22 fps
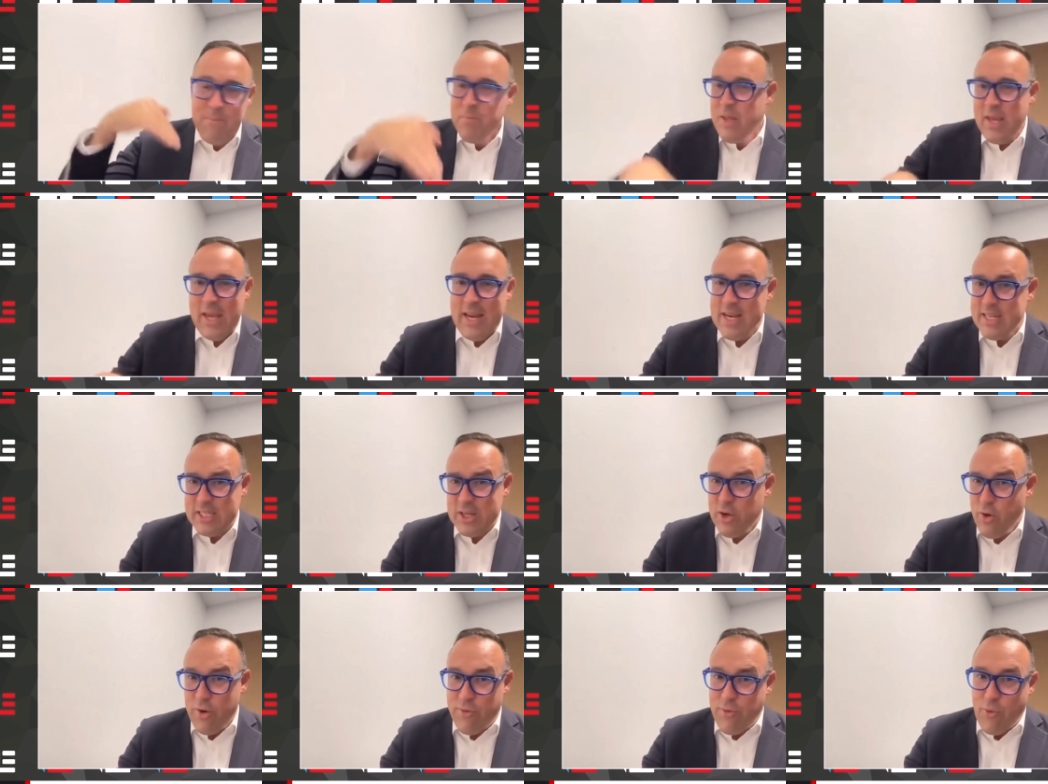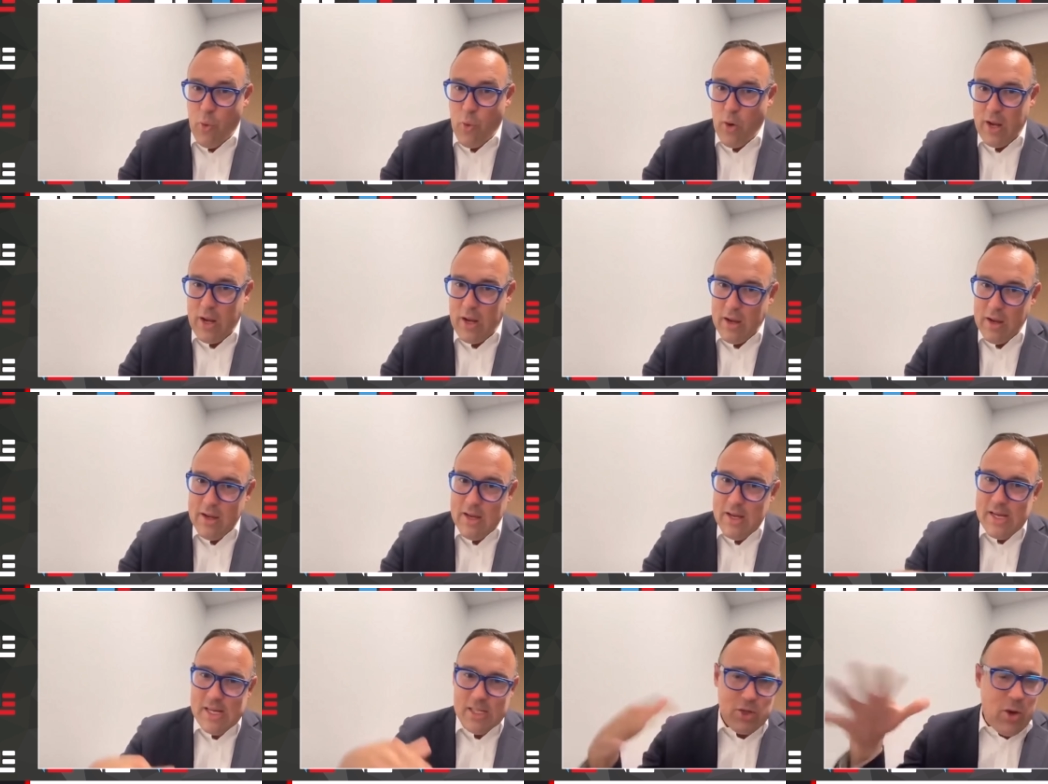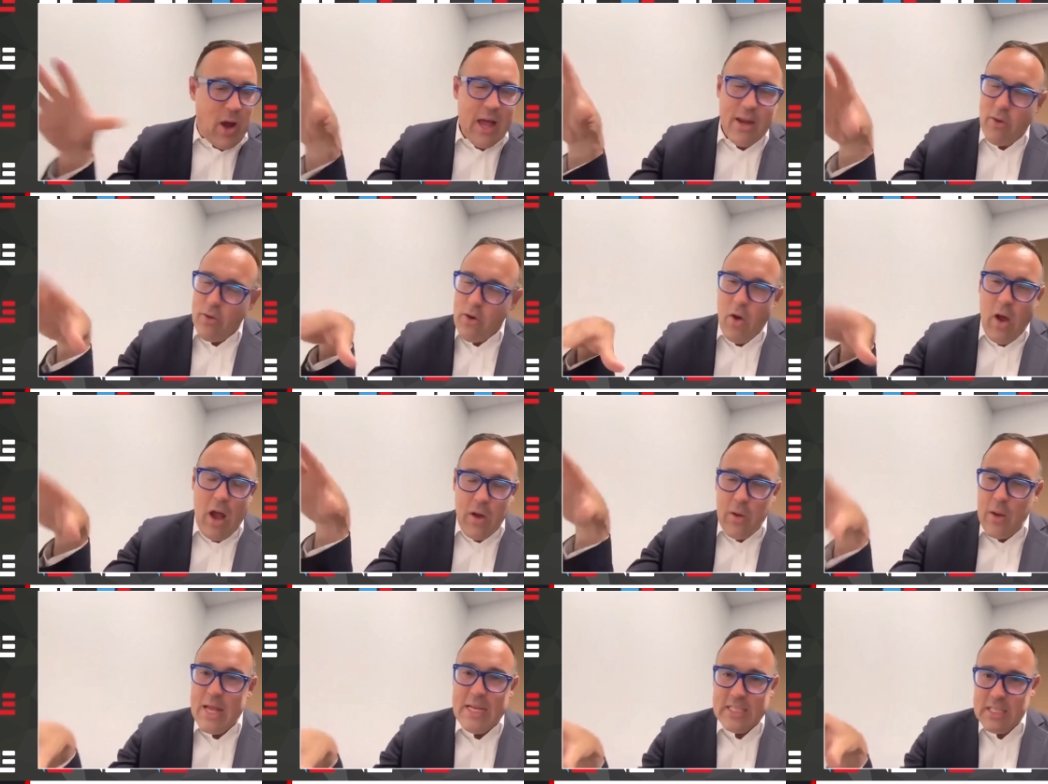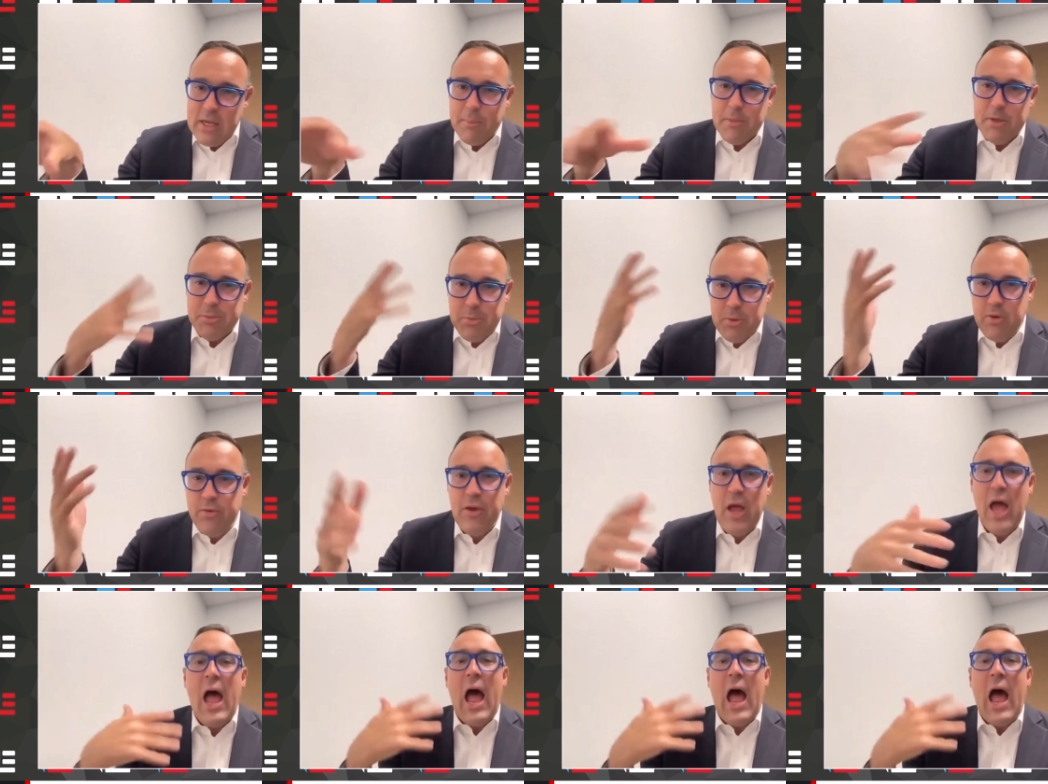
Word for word: He doesn't go to 40. So I don't know how his numbers move.